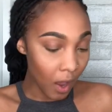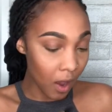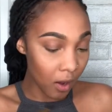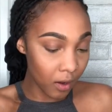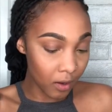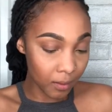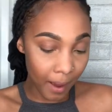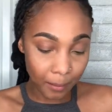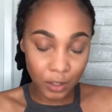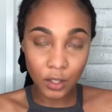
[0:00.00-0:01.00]

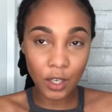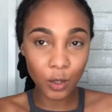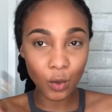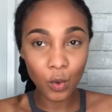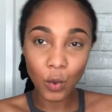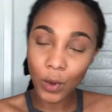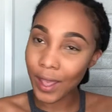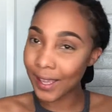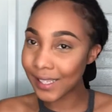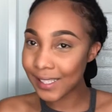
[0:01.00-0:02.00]
I'm just gonna do
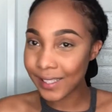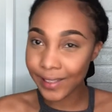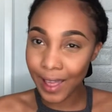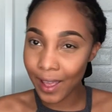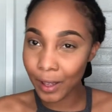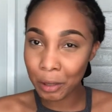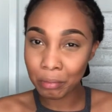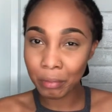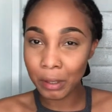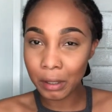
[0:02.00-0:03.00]
a slight
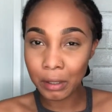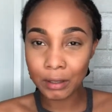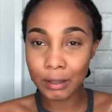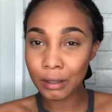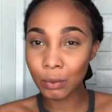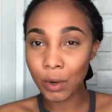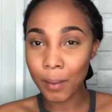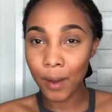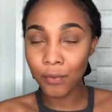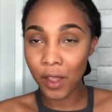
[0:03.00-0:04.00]
look. This is one of
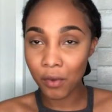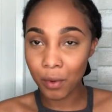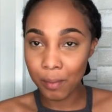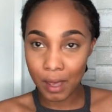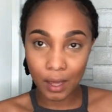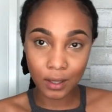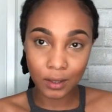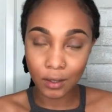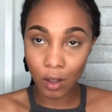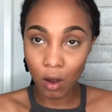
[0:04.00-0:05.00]
my favorite
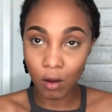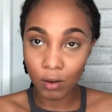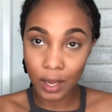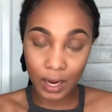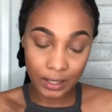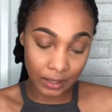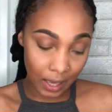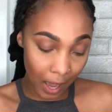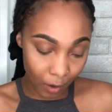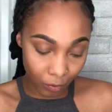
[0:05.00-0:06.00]
palettes, y'all. Like I said,
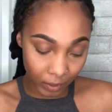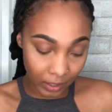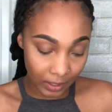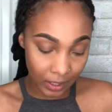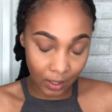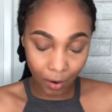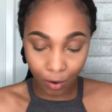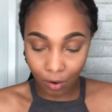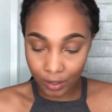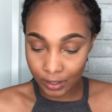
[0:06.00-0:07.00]
I don't really get
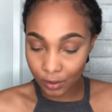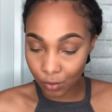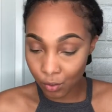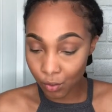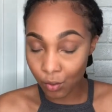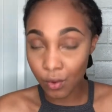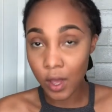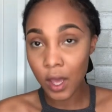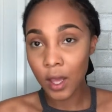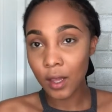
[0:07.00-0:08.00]
all into
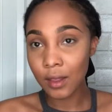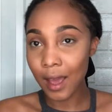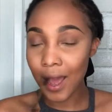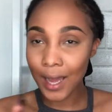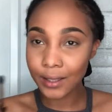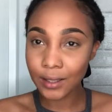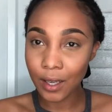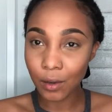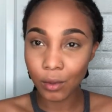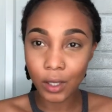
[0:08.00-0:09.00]
the
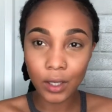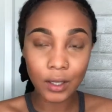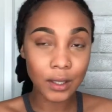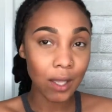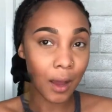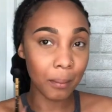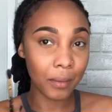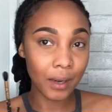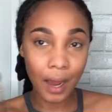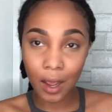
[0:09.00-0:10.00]
eyeshadow looks.
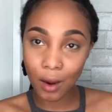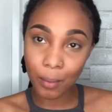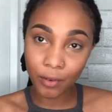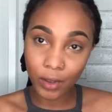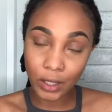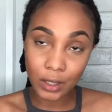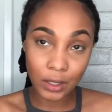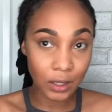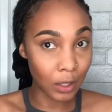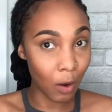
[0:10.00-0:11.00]
I'm not a
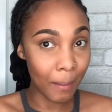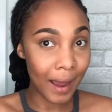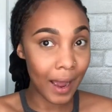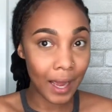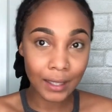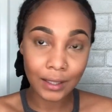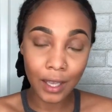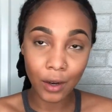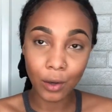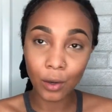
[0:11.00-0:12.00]
perfectionist on my
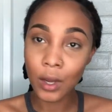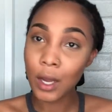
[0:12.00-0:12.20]
eyeshadow.